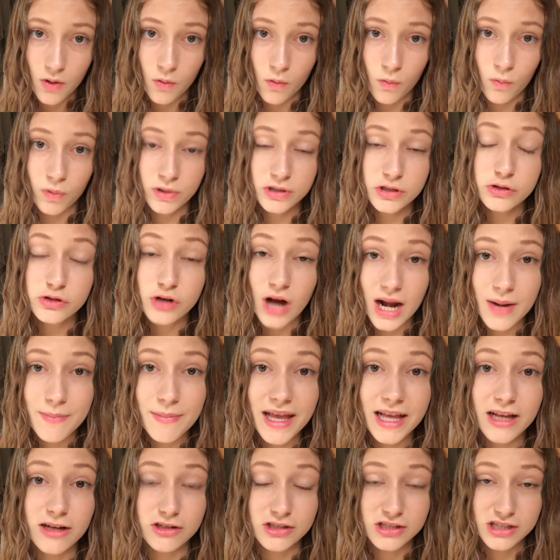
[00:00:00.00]
When you try to
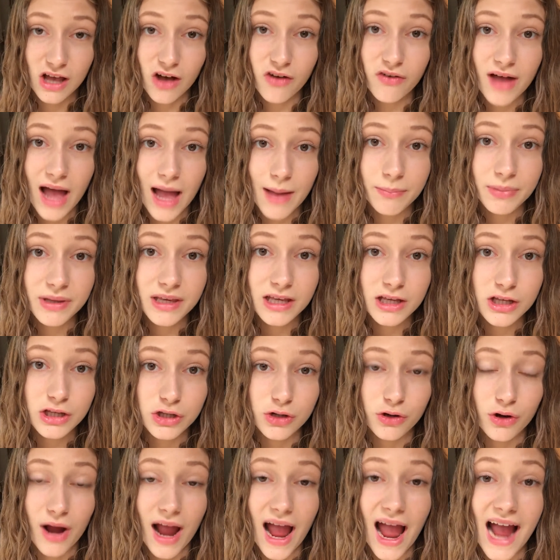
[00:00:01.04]
make yourself happy,
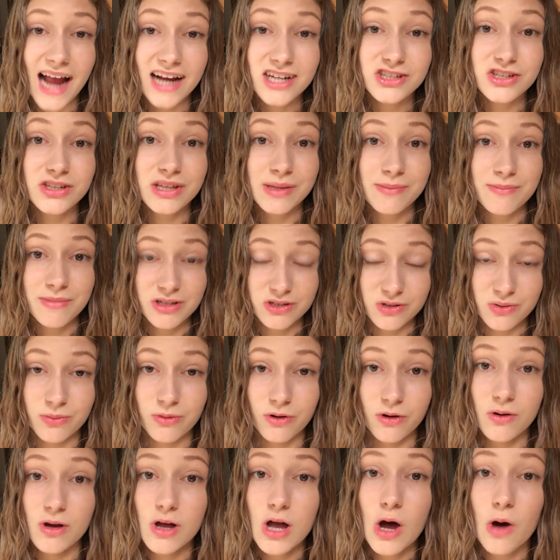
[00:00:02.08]
you're actually
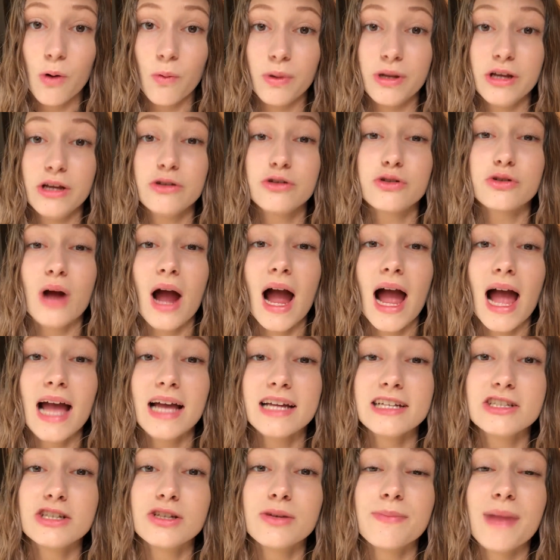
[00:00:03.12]
miserable. When you try
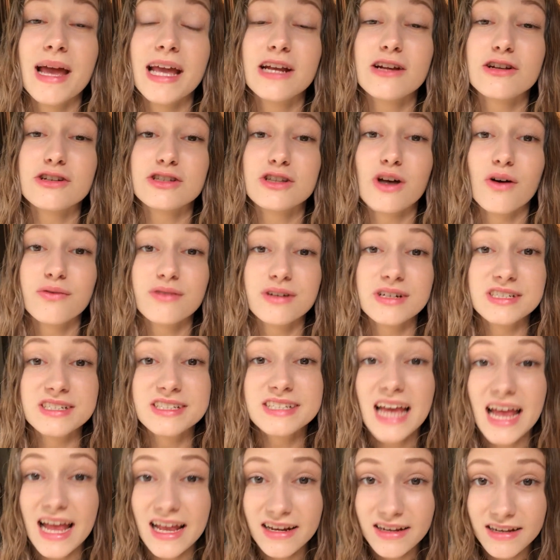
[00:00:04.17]
to make yourself
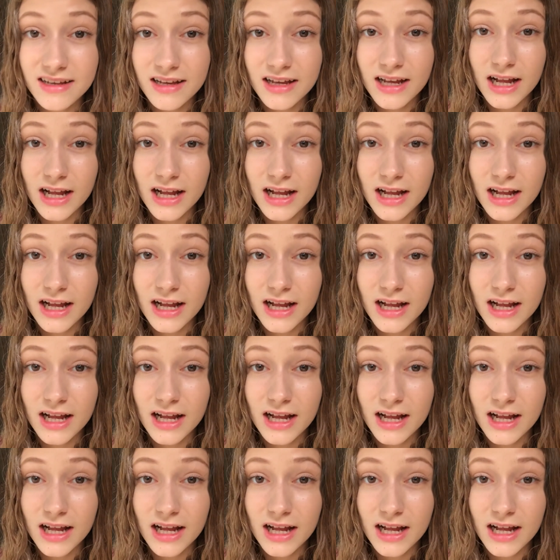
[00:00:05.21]
content,